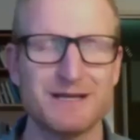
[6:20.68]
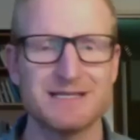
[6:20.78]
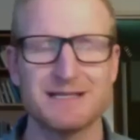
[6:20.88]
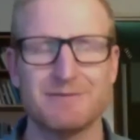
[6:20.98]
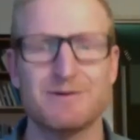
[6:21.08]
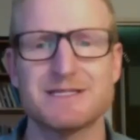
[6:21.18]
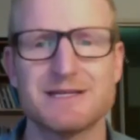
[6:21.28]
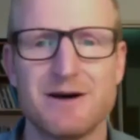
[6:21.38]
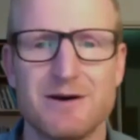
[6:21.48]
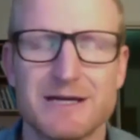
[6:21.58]
the
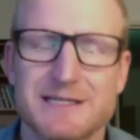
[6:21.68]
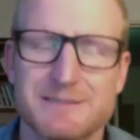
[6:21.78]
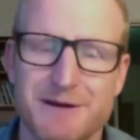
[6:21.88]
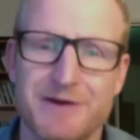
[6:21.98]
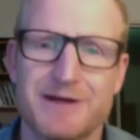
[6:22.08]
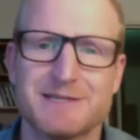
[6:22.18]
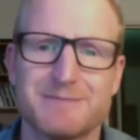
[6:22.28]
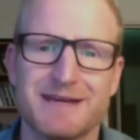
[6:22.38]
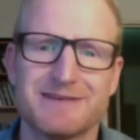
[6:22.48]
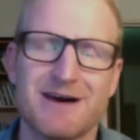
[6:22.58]
whole experience
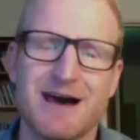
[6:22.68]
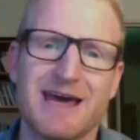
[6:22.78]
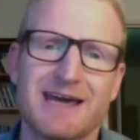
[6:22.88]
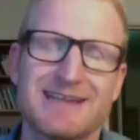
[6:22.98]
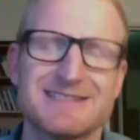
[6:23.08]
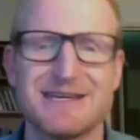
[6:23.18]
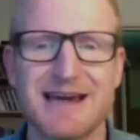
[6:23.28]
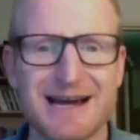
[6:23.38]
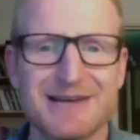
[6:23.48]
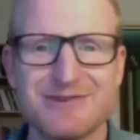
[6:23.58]
been like as a
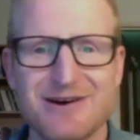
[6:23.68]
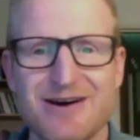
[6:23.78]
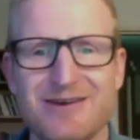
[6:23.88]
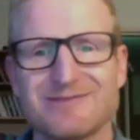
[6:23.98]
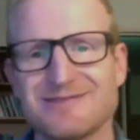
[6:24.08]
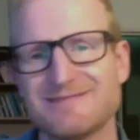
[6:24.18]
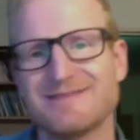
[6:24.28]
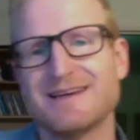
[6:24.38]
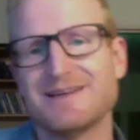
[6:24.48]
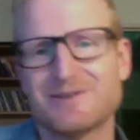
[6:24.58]
young adult
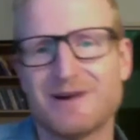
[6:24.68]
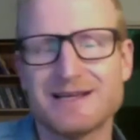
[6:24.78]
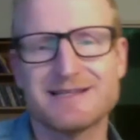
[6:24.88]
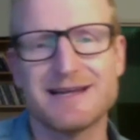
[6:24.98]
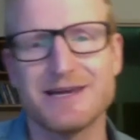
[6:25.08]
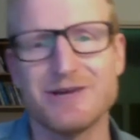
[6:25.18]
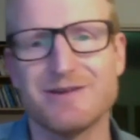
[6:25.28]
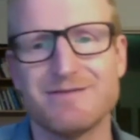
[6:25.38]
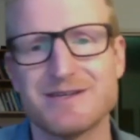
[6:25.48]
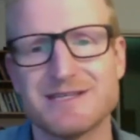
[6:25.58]
trying to study
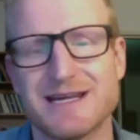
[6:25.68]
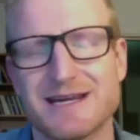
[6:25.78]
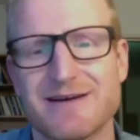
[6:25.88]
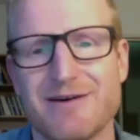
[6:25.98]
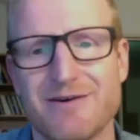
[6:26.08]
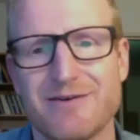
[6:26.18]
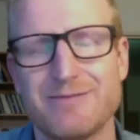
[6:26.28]
university at home?